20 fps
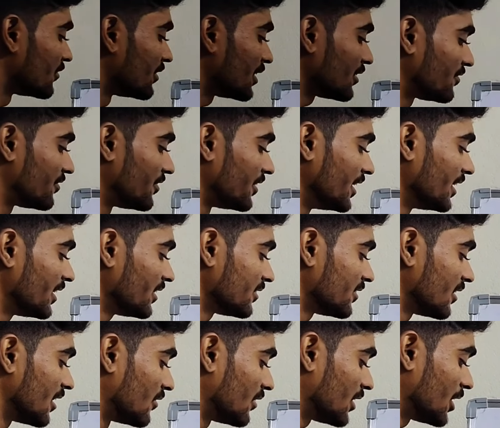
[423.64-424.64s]
we are
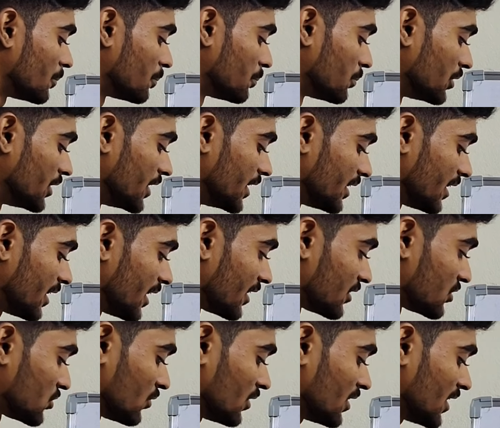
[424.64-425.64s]
feeding our input data
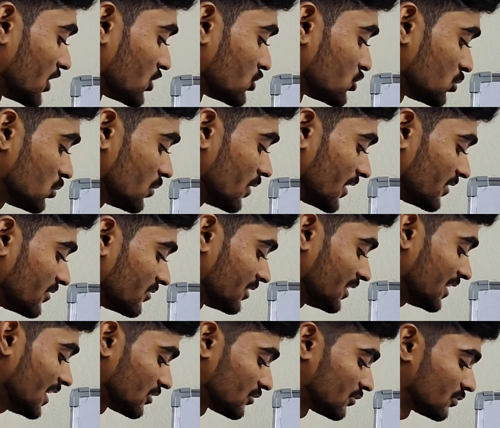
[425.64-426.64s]
x1, x2,
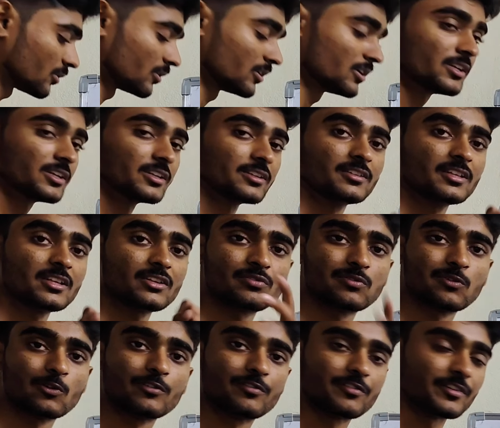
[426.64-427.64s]
x3, x4,
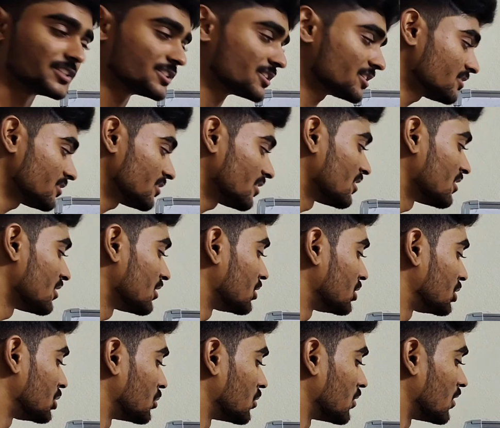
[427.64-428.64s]
these four features
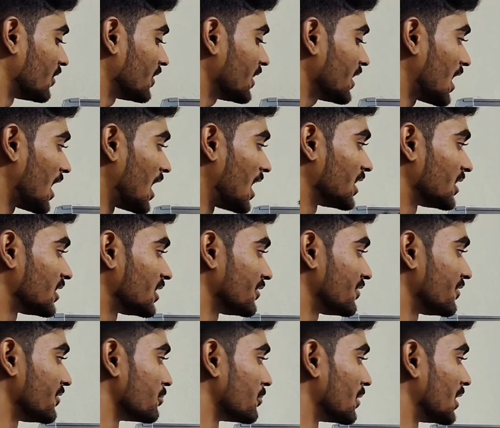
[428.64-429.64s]
to our
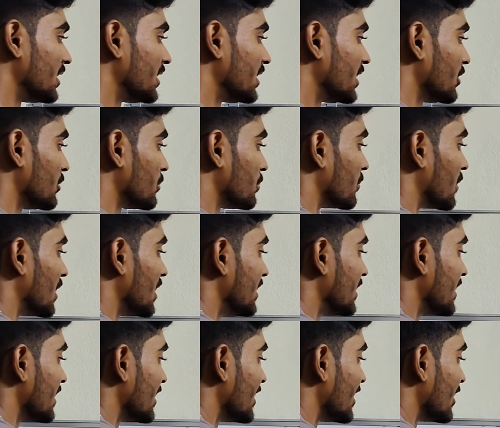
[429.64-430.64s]

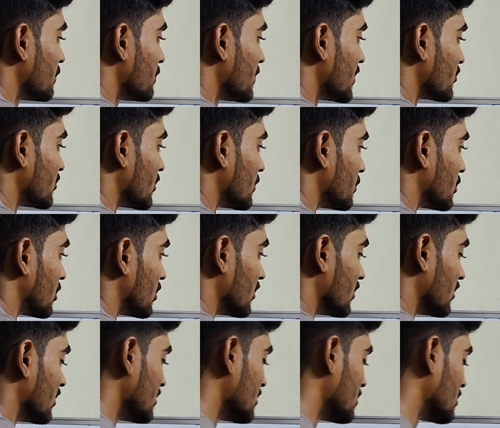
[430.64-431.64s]
multi-layer
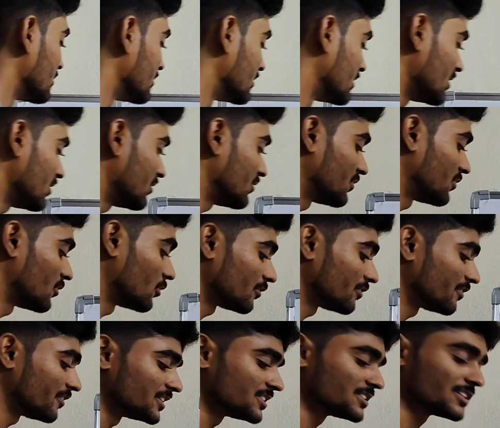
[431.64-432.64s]
perceptron. These
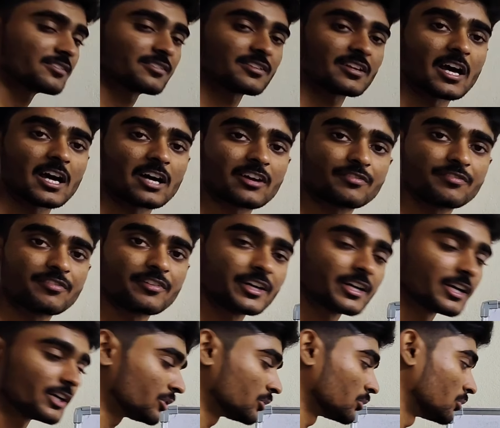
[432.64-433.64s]
four features are
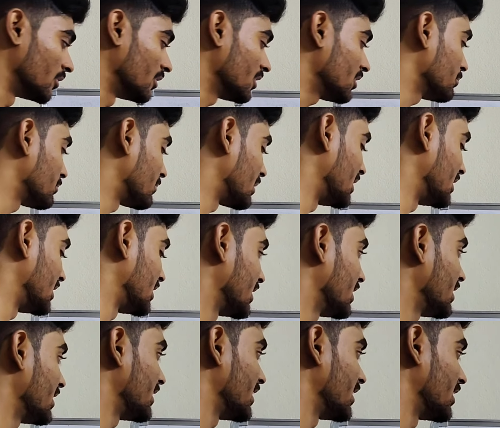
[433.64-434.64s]
fed to our
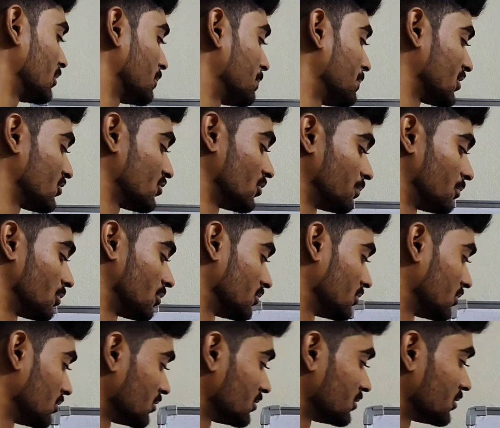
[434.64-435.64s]
multi-layer perceptron.
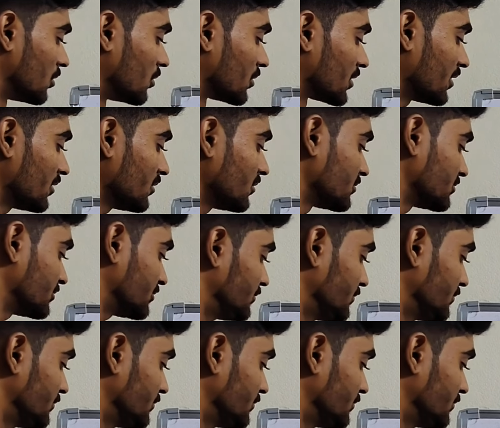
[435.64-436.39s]
Okay,